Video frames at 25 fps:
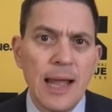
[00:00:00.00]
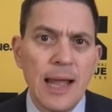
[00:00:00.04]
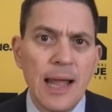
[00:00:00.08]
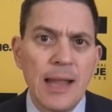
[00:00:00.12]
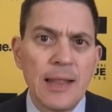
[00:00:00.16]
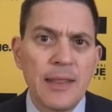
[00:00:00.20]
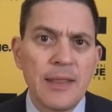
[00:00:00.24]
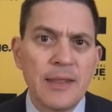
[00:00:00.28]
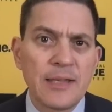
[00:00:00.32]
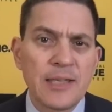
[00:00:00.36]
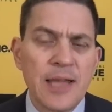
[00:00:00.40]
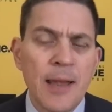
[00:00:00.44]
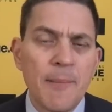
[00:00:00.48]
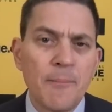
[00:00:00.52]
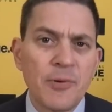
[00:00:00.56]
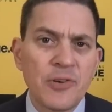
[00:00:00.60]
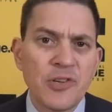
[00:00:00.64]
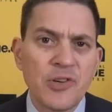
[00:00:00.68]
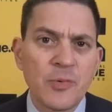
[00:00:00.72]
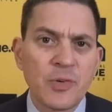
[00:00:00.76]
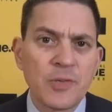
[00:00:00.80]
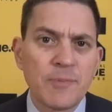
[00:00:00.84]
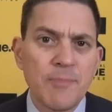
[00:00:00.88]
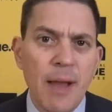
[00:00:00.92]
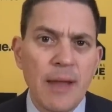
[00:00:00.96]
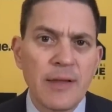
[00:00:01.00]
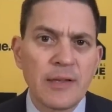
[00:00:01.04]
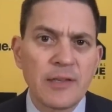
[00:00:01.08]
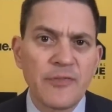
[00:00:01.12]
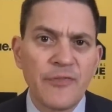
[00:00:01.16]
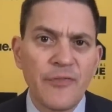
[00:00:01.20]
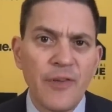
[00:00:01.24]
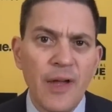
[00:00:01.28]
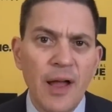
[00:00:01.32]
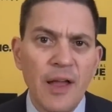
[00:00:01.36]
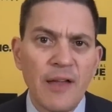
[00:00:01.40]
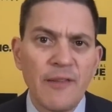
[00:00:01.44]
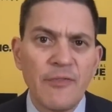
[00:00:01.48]
Uh, the temperature was minus
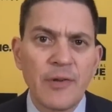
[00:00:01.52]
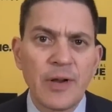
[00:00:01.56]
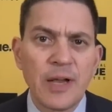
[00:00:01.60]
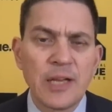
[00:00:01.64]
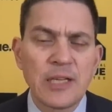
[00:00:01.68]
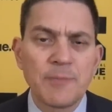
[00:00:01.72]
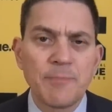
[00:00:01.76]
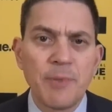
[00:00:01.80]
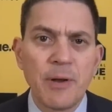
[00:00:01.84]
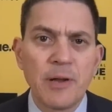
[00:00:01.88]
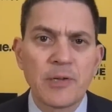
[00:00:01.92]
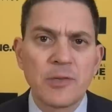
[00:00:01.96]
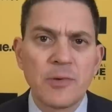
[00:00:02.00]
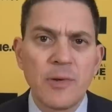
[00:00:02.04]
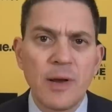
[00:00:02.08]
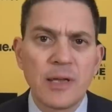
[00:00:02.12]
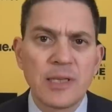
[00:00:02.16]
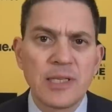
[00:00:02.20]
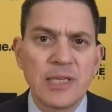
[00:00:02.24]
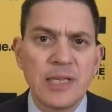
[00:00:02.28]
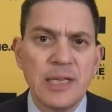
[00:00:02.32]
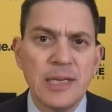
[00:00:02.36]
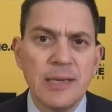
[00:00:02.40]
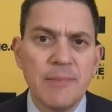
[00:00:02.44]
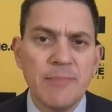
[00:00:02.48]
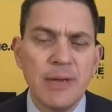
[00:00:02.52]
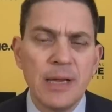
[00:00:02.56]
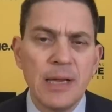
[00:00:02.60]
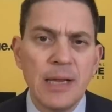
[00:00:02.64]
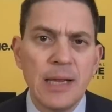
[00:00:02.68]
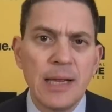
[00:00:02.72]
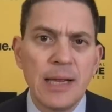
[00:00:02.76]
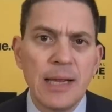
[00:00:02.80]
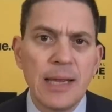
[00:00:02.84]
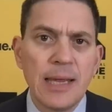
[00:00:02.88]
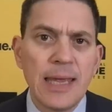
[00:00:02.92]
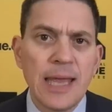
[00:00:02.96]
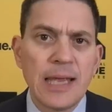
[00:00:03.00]
five when I spoke to our team
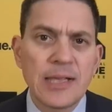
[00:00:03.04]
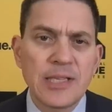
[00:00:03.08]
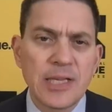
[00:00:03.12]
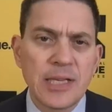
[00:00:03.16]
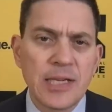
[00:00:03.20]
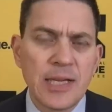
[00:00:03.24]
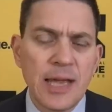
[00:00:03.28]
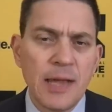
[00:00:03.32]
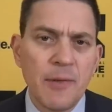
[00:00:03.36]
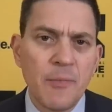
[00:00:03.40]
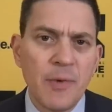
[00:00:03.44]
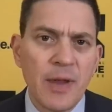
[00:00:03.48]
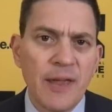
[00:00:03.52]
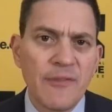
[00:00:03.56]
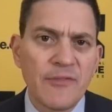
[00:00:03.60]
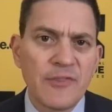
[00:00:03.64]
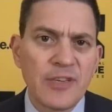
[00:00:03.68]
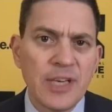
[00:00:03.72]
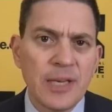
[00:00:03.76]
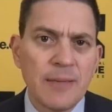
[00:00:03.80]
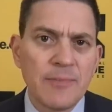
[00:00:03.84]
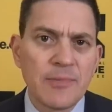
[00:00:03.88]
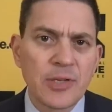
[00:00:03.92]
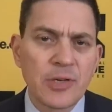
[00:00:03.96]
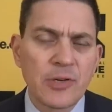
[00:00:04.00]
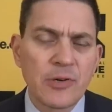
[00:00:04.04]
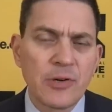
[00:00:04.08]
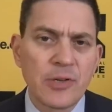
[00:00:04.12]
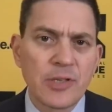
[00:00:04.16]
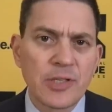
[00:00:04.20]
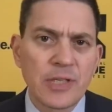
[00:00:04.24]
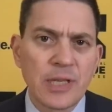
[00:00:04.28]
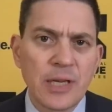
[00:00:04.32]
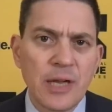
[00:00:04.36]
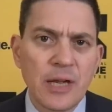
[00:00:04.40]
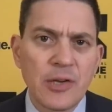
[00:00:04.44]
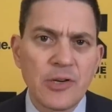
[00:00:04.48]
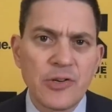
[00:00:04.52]
Yesterday, we have teams across
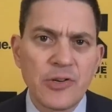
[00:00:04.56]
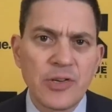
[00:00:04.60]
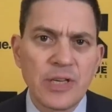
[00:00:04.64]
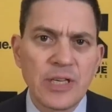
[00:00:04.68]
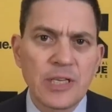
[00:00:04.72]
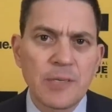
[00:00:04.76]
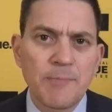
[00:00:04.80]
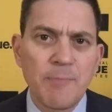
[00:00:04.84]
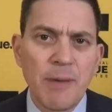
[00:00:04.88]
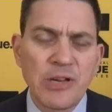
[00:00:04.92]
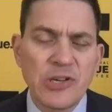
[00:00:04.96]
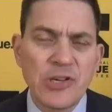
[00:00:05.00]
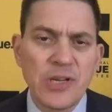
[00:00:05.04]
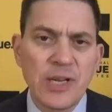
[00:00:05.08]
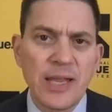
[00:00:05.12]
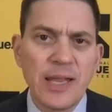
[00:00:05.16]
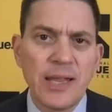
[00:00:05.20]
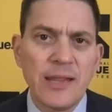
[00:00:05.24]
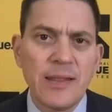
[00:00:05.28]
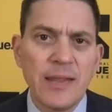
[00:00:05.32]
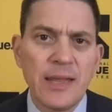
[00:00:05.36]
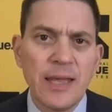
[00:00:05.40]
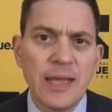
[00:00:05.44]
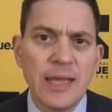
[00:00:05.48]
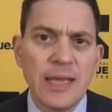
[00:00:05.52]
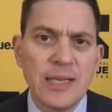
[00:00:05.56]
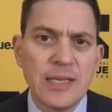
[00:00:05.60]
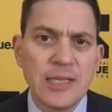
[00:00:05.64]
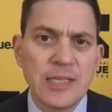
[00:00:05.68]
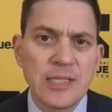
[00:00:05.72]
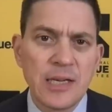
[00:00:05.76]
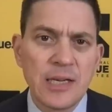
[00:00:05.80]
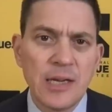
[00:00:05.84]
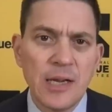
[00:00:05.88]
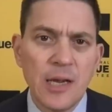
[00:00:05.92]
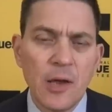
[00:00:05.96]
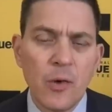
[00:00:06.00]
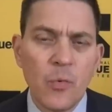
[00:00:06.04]
the country, especially in the
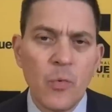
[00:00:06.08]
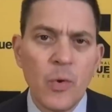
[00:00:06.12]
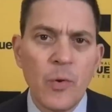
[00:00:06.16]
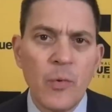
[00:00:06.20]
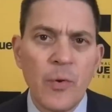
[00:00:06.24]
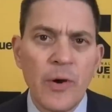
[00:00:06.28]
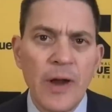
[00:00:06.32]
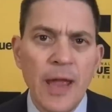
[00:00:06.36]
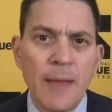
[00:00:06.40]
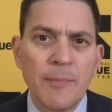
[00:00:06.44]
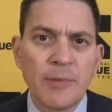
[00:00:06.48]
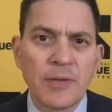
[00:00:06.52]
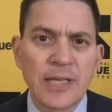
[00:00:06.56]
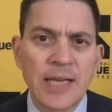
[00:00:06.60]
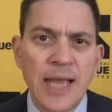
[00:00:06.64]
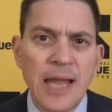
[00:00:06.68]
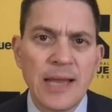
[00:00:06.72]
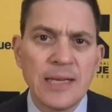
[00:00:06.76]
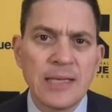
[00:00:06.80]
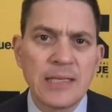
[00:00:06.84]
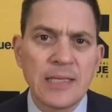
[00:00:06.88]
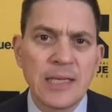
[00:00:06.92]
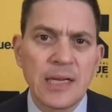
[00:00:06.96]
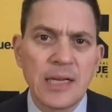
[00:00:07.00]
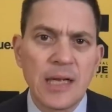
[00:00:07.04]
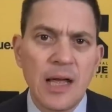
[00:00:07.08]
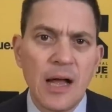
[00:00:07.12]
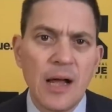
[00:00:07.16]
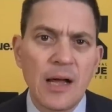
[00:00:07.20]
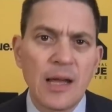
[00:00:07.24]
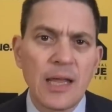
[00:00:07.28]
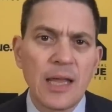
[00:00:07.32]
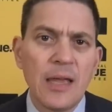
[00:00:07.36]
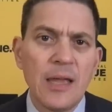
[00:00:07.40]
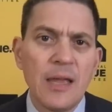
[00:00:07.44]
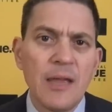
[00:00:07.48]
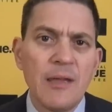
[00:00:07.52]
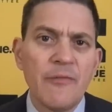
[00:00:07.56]
east. We were able to get into
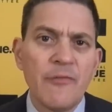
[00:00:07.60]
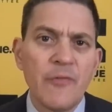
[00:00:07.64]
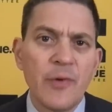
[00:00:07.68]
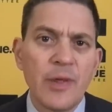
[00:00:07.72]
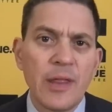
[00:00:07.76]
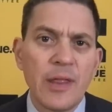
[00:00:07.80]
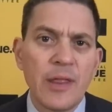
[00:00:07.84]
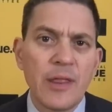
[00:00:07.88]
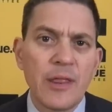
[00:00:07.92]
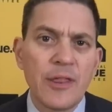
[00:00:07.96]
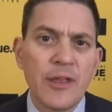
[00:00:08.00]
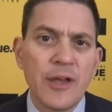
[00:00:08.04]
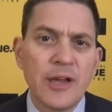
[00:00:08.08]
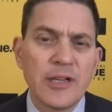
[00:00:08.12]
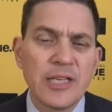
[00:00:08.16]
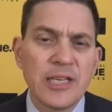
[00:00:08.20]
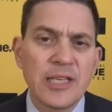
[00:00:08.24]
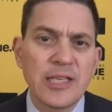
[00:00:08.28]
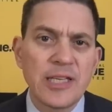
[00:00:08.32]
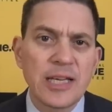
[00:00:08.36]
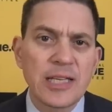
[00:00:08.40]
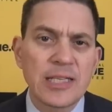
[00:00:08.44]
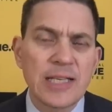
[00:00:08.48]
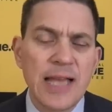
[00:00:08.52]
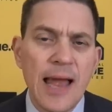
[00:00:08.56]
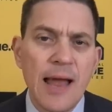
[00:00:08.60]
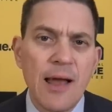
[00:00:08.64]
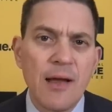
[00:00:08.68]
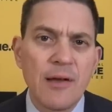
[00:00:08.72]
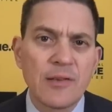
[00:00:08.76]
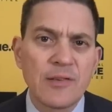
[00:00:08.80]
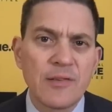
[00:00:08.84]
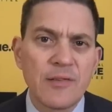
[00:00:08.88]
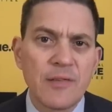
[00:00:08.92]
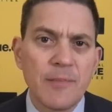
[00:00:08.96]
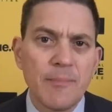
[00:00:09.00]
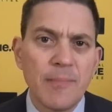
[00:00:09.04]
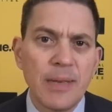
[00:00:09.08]
Kharkiv within 36
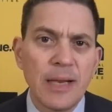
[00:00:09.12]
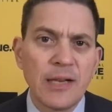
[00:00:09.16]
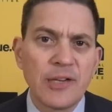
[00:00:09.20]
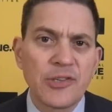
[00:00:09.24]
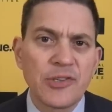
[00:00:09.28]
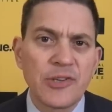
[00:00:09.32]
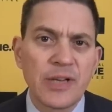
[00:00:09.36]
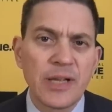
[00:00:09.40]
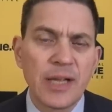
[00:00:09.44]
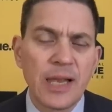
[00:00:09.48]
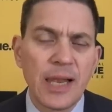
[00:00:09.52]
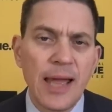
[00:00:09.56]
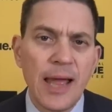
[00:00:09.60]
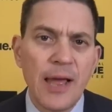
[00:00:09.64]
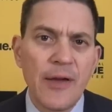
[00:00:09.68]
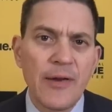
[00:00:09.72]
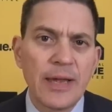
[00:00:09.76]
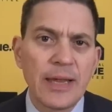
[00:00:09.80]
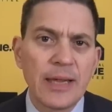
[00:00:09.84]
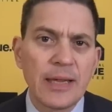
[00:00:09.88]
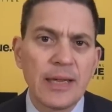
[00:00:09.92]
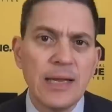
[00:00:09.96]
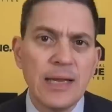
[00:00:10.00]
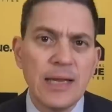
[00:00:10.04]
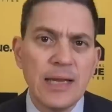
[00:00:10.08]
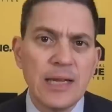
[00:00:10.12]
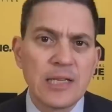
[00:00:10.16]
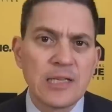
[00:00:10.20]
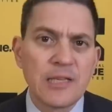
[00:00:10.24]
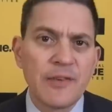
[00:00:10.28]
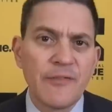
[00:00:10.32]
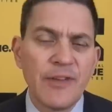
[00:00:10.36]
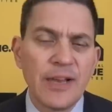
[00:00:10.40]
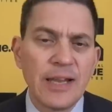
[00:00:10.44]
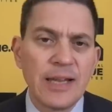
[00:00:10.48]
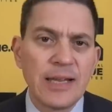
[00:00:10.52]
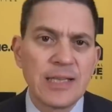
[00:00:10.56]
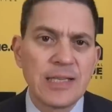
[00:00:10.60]
hours of the military allowing
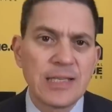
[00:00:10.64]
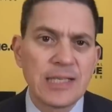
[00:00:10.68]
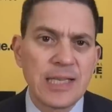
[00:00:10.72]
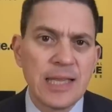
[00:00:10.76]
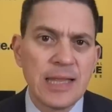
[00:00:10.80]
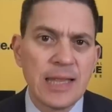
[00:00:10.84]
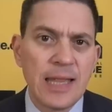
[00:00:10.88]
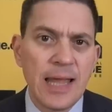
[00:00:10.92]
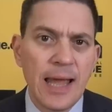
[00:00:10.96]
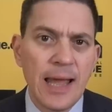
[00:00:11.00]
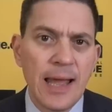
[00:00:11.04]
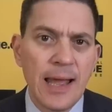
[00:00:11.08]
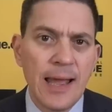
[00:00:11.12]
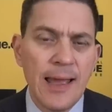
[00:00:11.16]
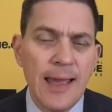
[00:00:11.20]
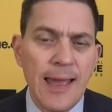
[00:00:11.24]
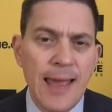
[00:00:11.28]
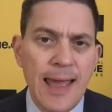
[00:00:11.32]
civilians in there.